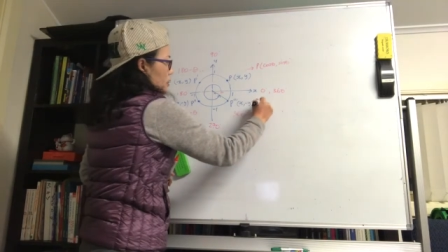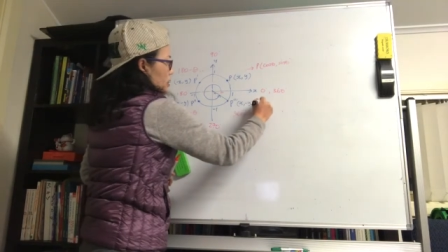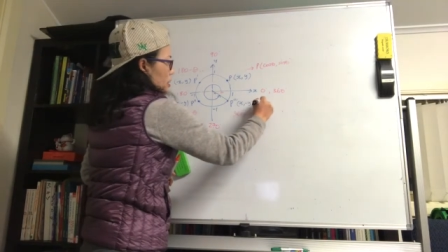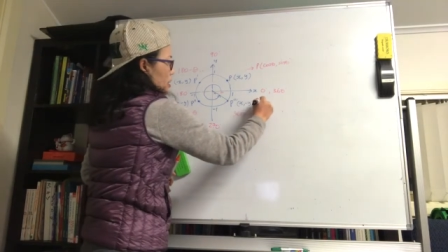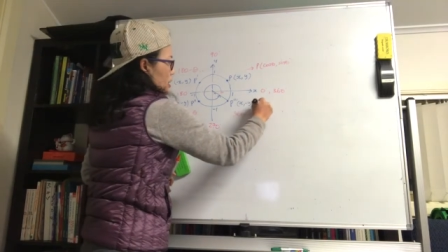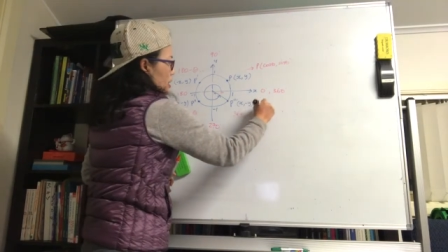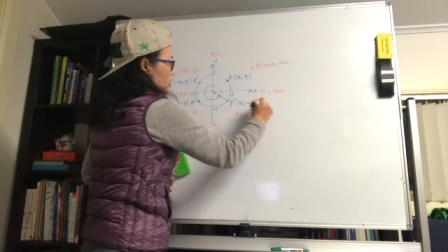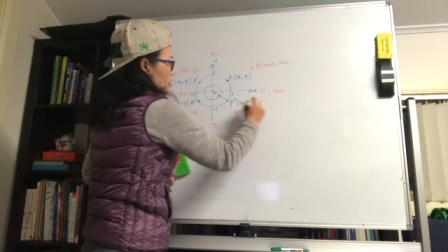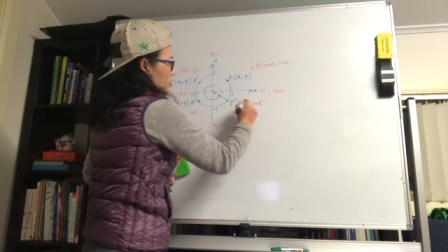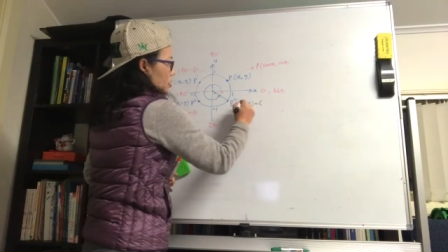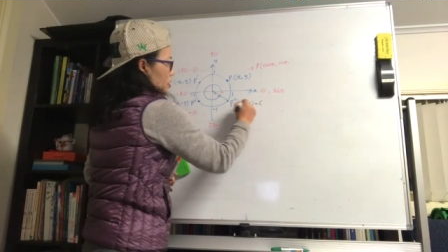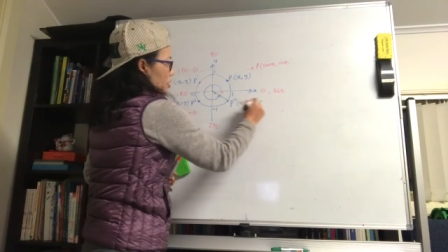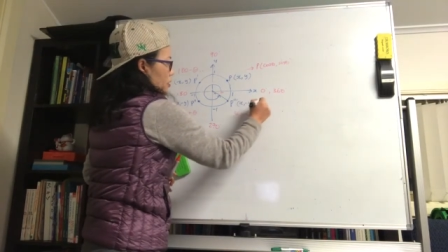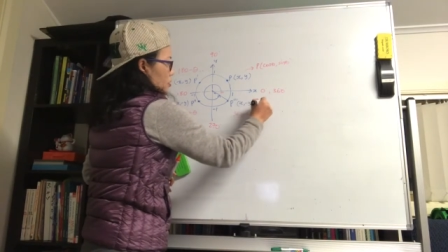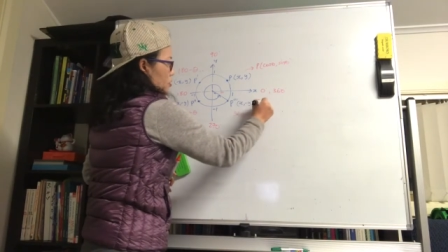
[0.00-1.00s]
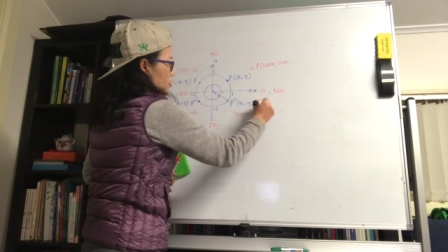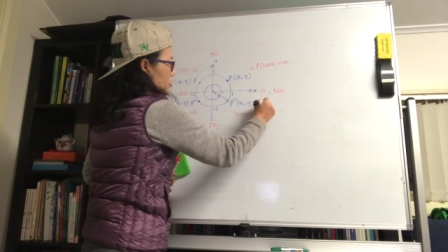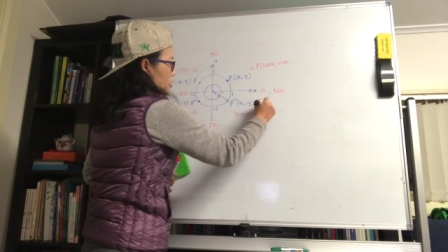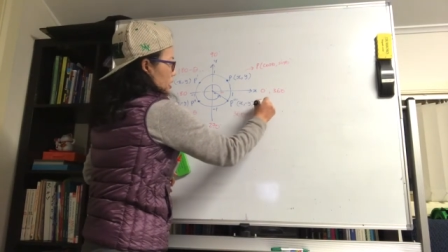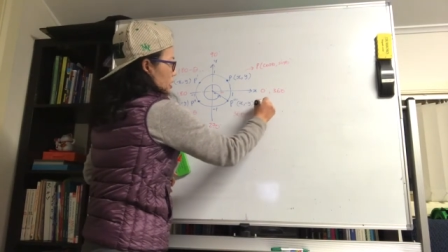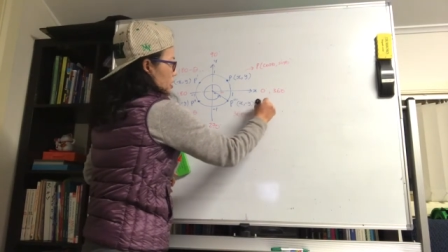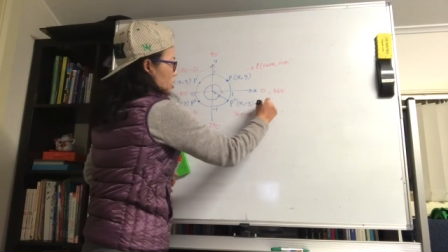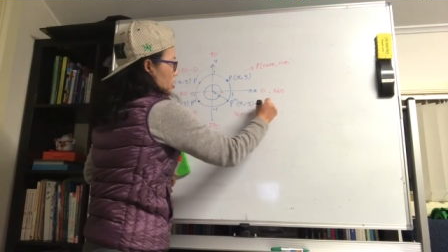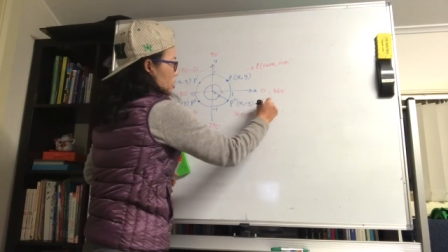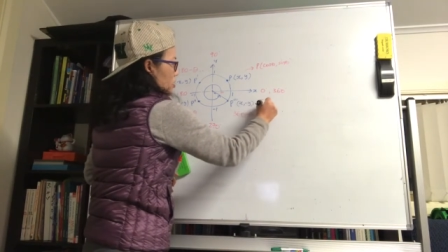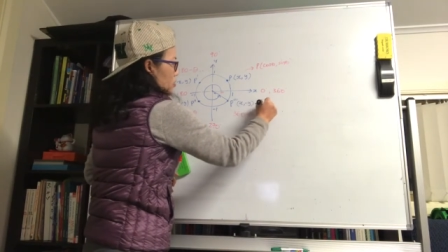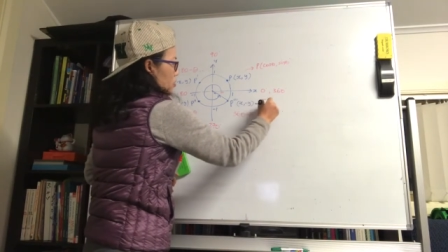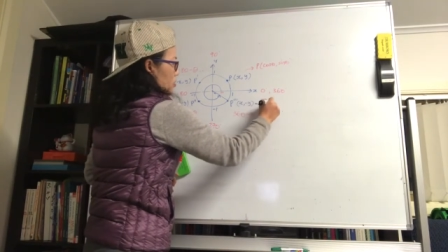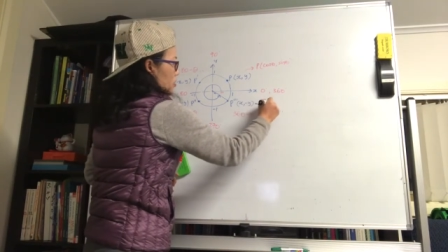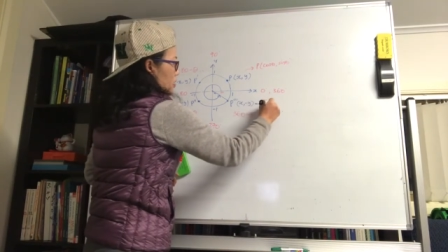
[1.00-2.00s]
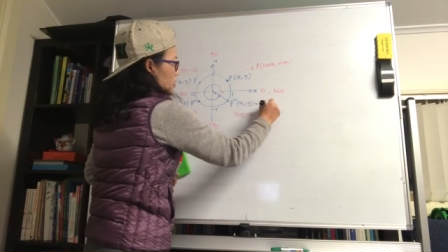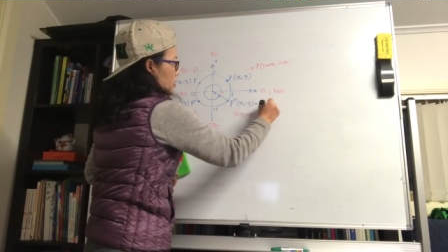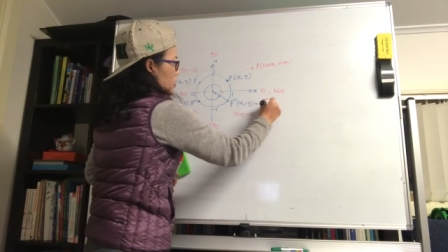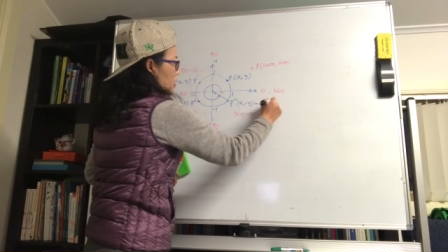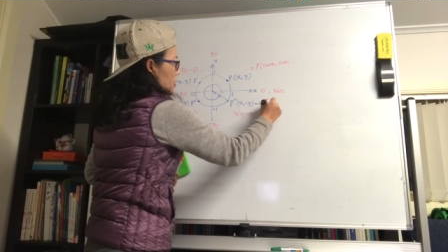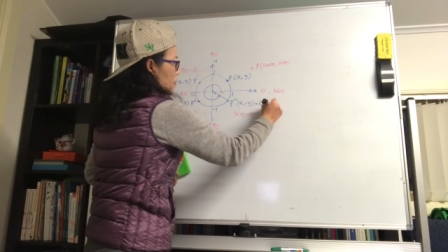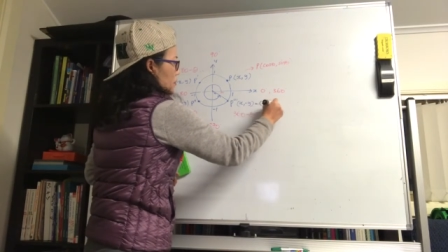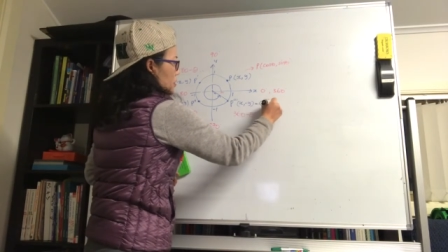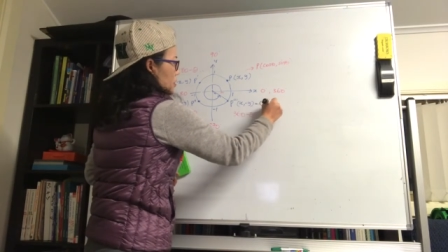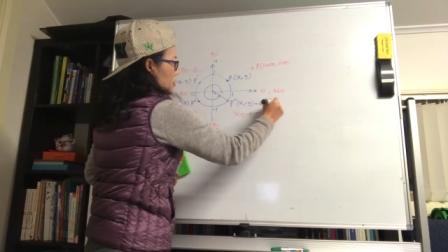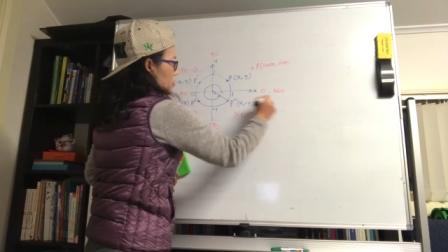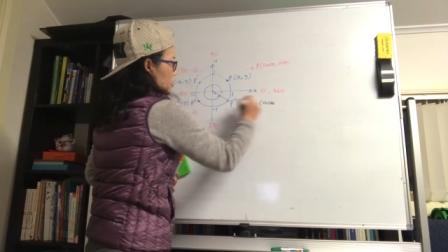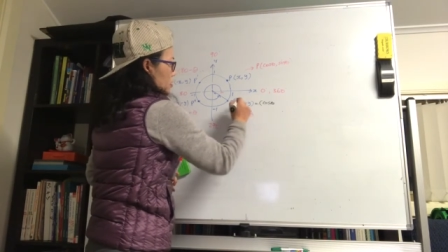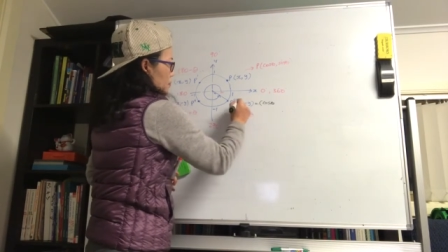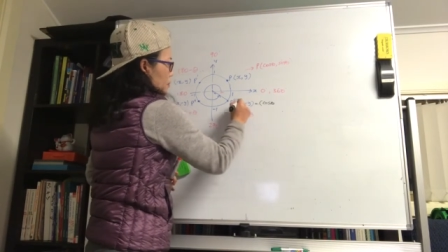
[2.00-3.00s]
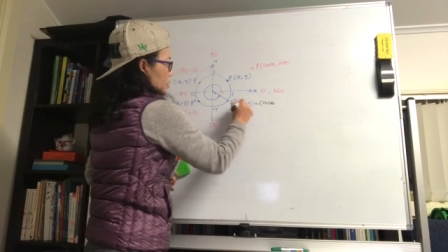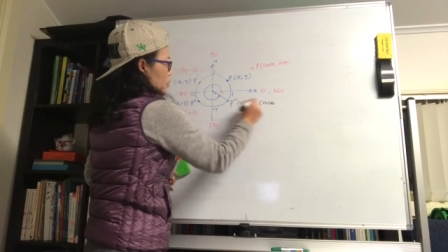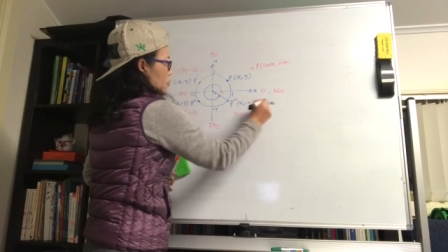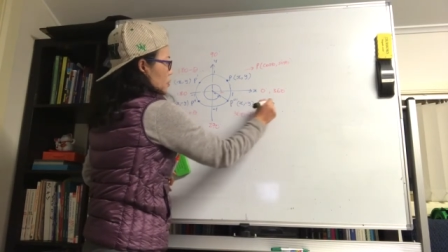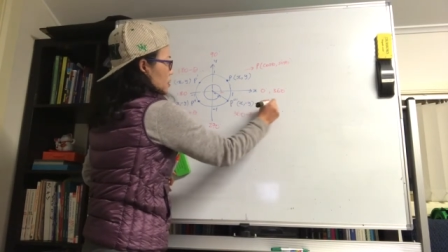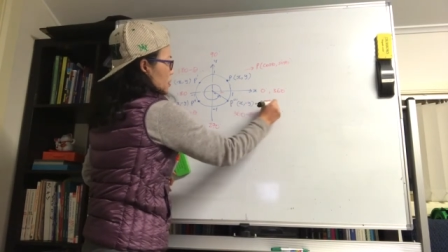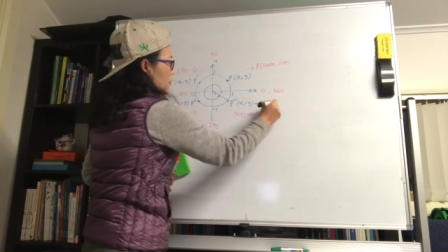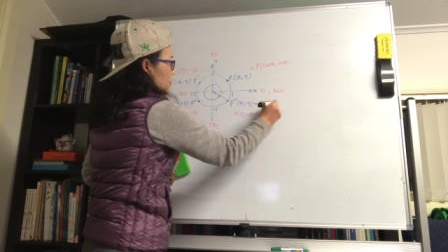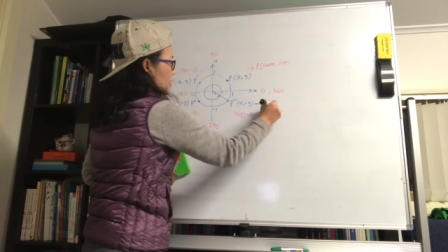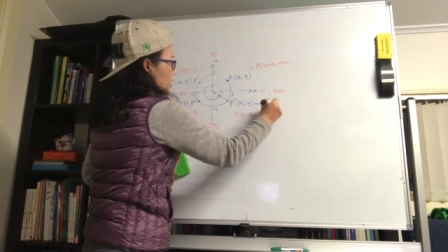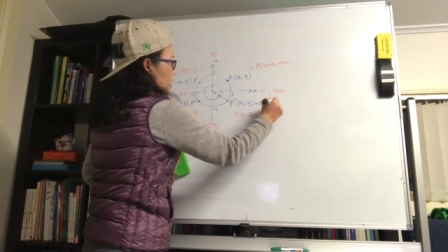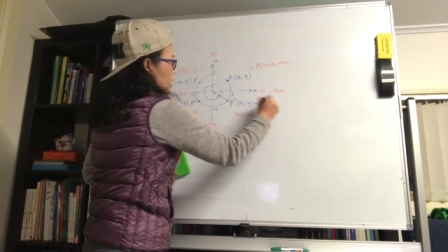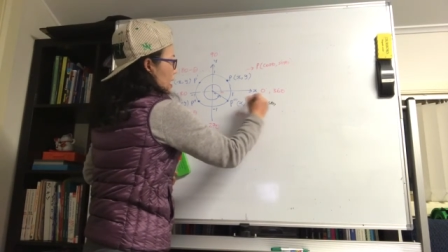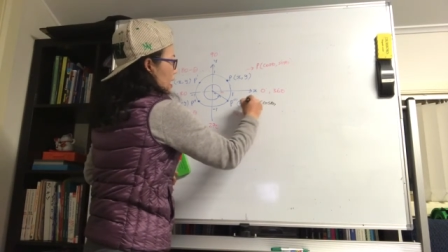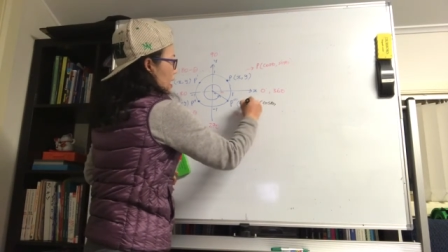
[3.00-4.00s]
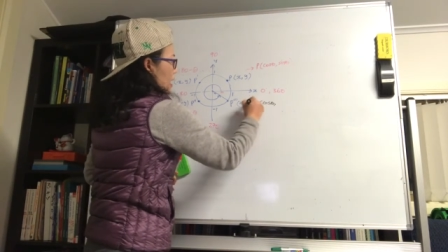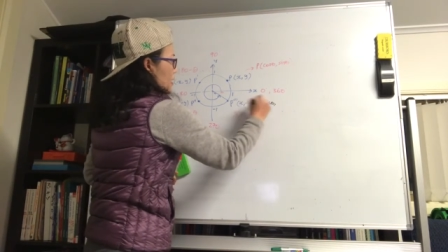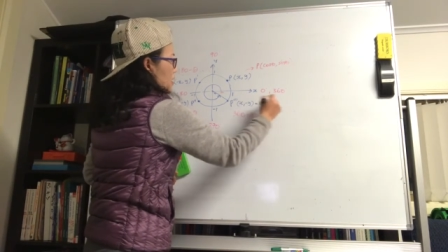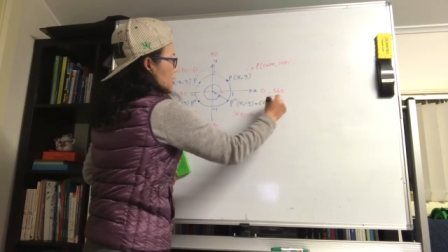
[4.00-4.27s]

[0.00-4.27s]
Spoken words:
I'm going to say cos theta because it's a positive and